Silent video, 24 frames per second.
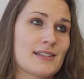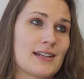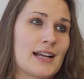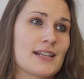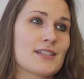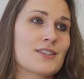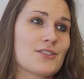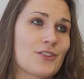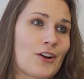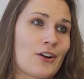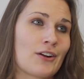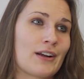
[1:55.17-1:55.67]
I
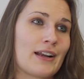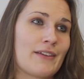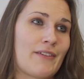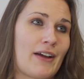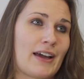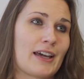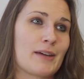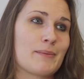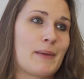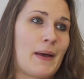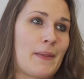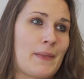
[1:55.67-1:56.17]
strongly
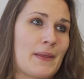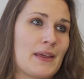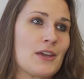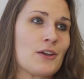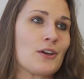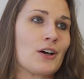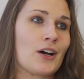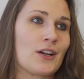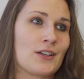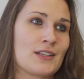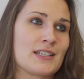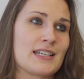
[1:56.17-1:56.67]
recommend that you
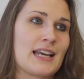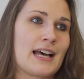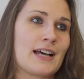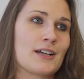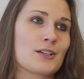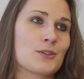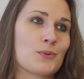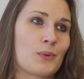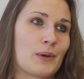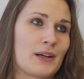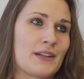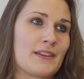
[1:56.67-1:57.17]

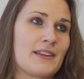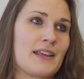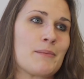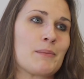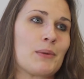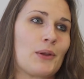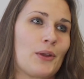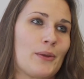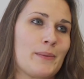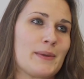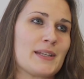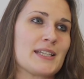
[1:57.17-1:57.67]
contact one of the
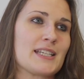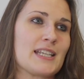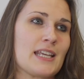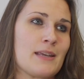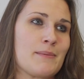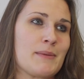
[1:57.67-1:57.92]
employment team